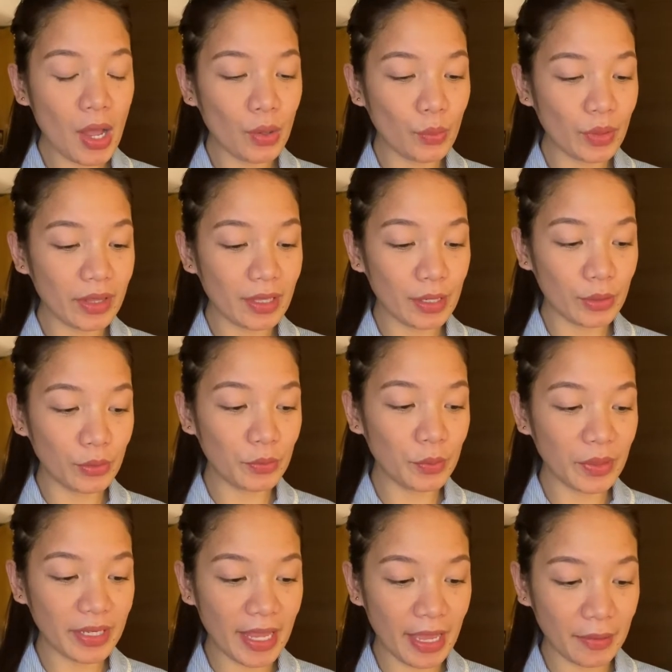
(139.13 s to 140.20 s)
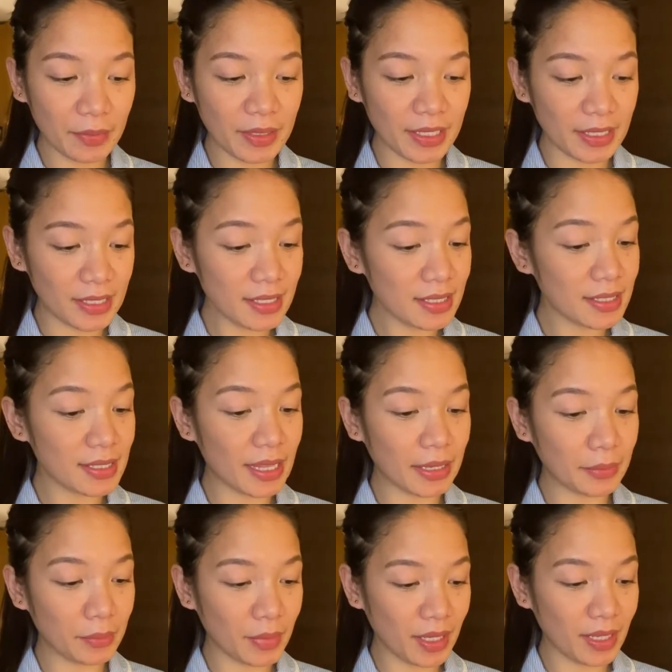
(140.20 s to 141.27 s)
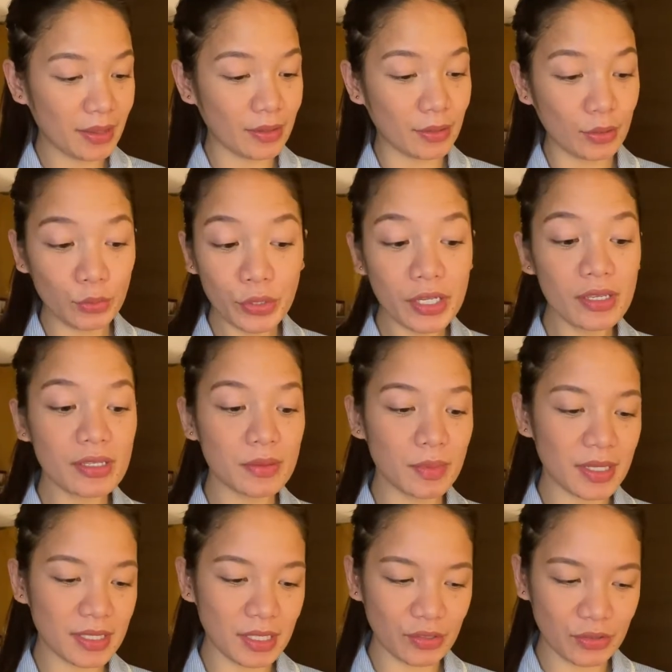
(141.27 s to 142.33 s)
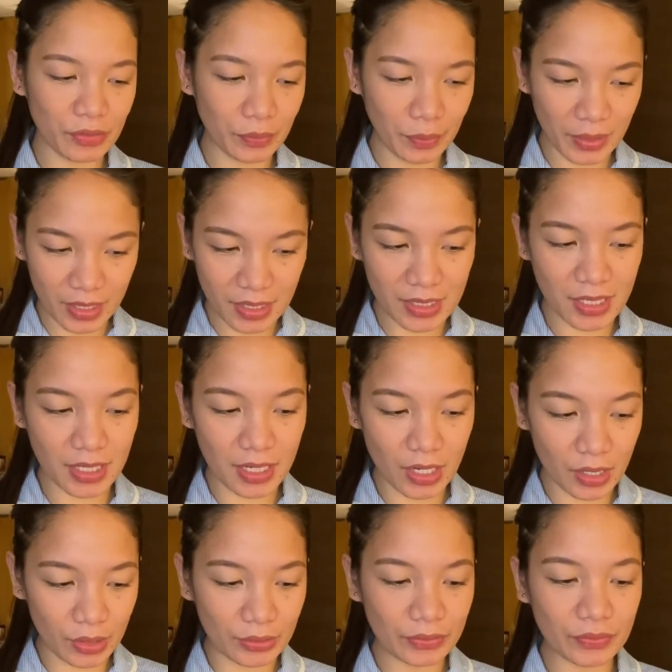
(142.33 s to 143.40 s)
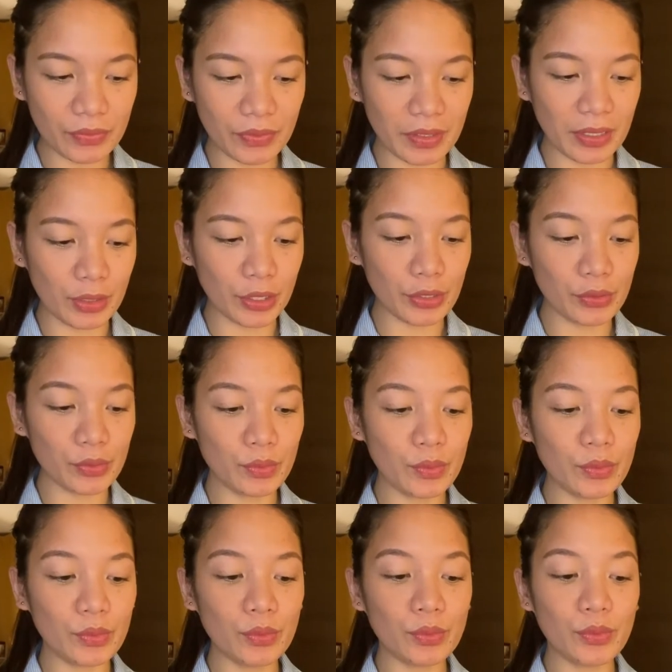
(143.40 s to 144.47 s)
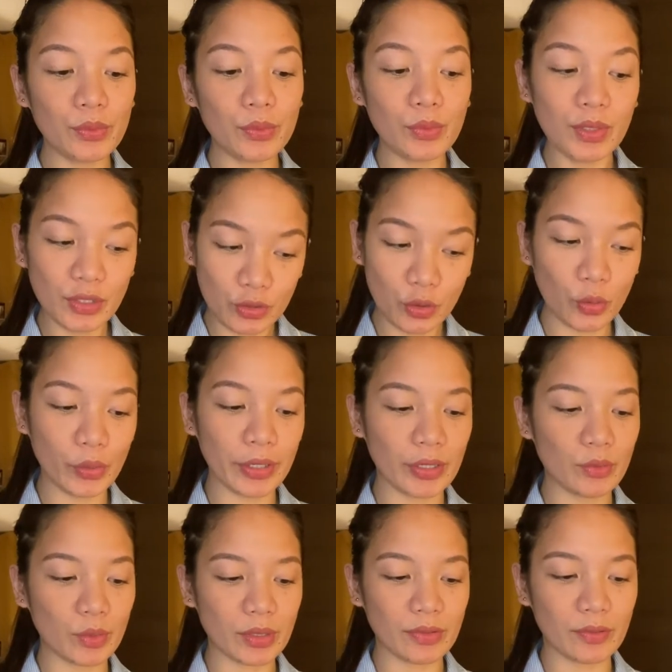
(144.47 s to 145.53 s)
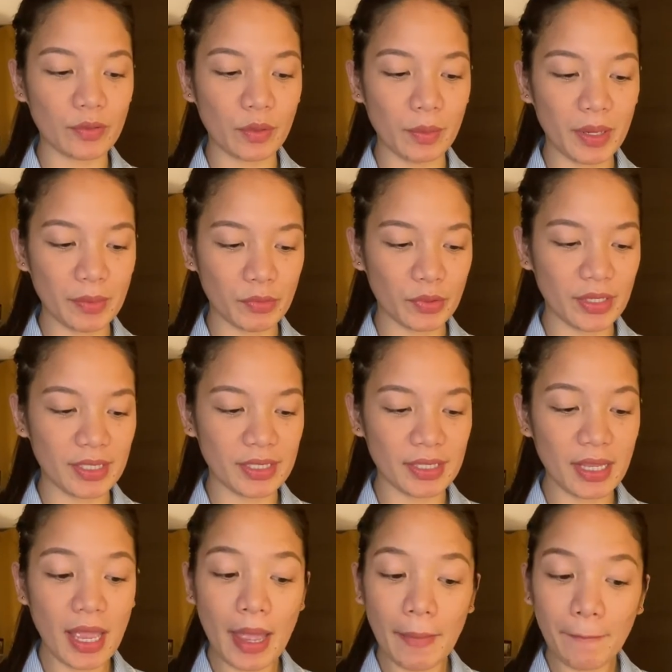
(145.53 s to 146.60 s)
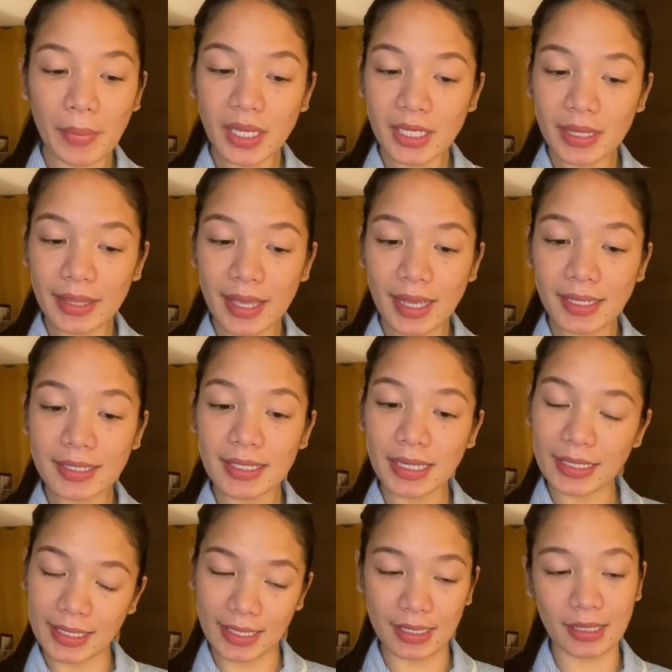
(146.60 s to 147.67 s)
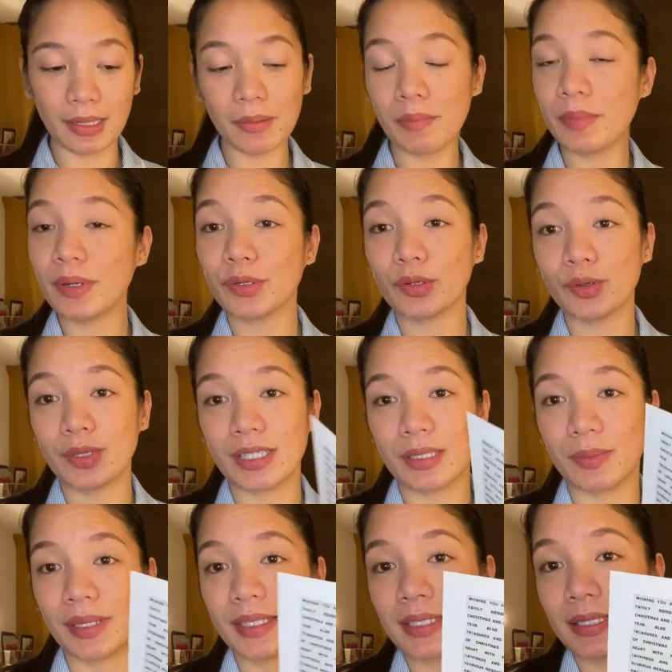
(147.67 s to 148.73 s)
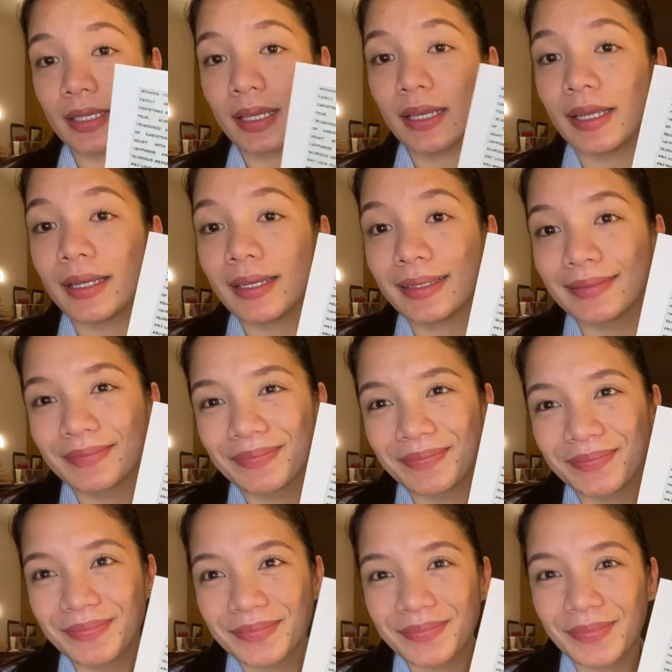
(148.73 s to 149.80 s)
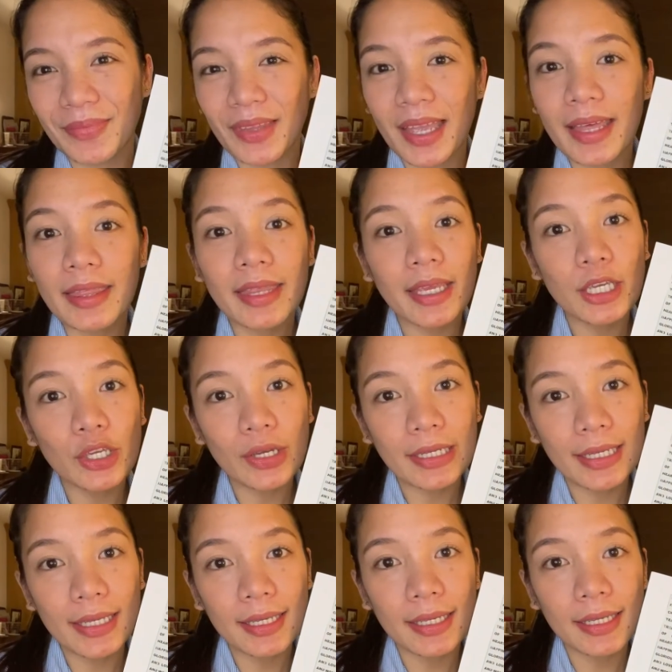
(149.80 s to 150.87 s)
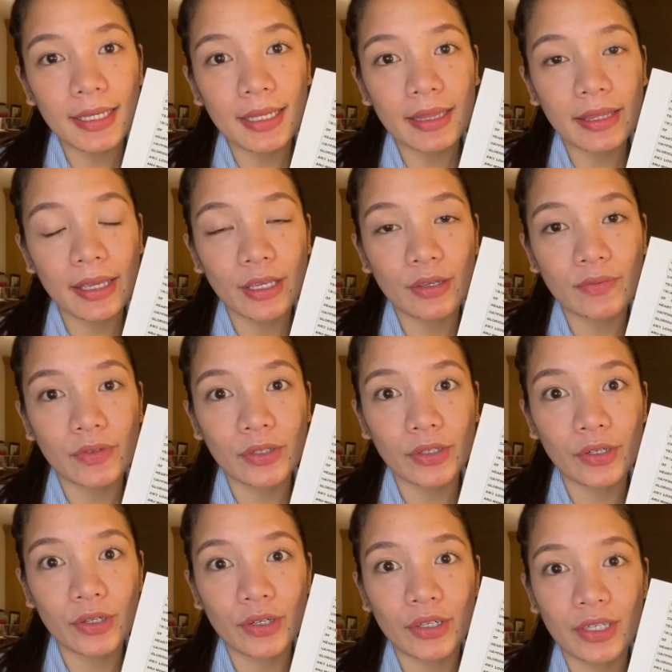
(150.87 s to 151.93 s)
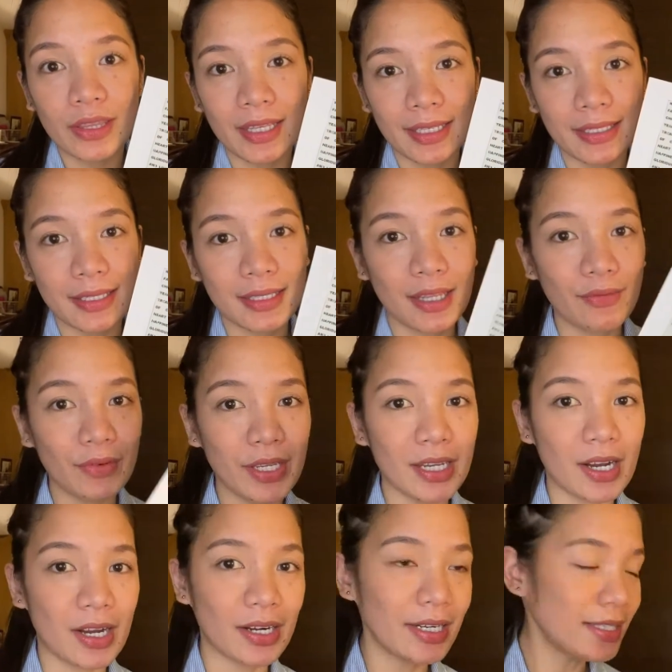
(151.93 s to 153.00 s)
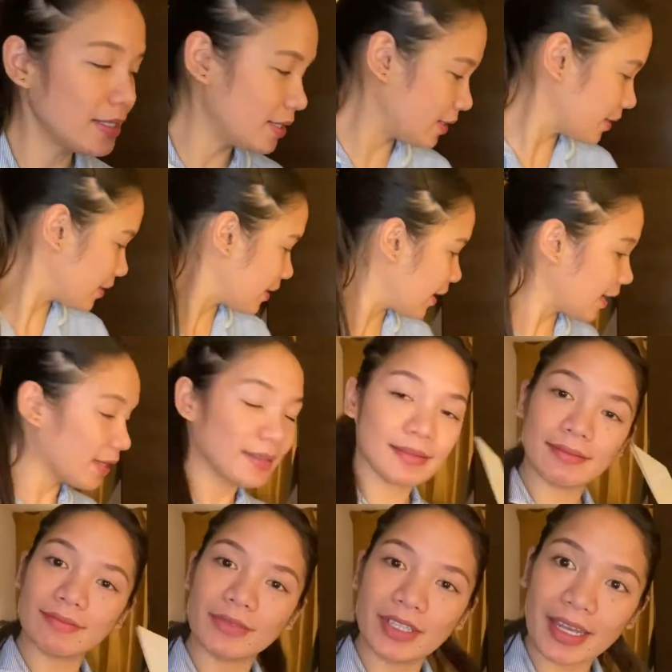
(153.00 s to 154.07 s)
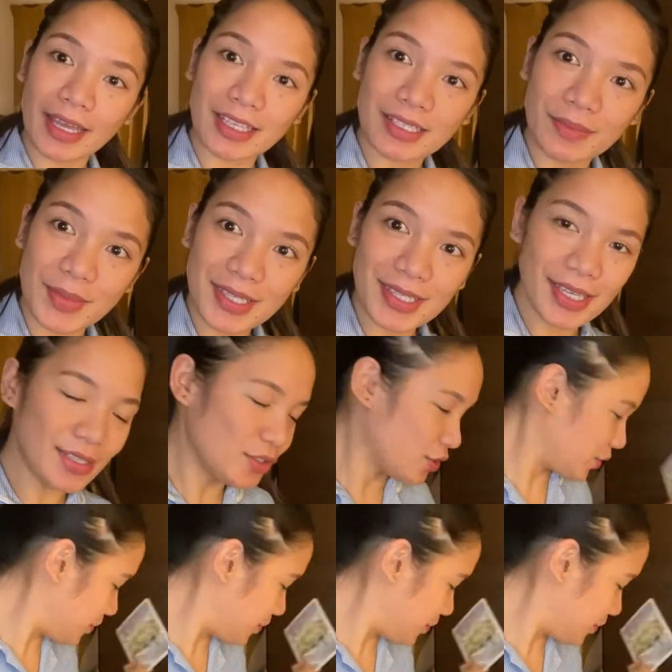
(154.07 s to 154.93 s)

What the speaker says: with hope and happiness. And may the glorious message of peace and love fill you with joy and wonderful memories. Many thanks, Anil. Merry Christmas. Thank you, Anil. Thank you for this lovely card and the nice message.